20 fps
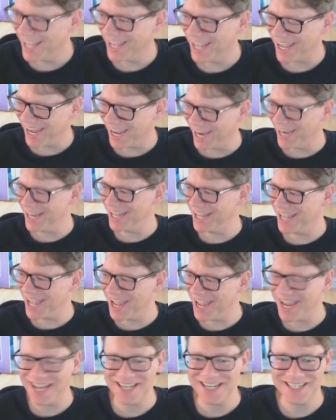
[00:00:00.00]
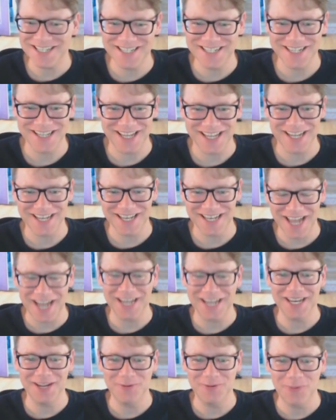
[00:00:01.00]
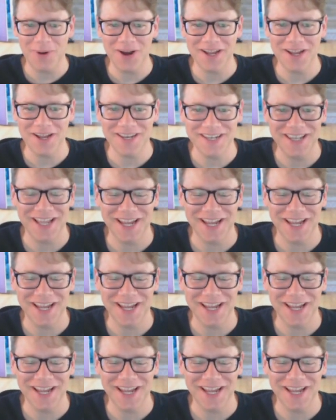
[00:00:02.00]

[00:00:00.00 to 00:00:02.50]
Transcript: yes, eighty-eight to like ninety-one.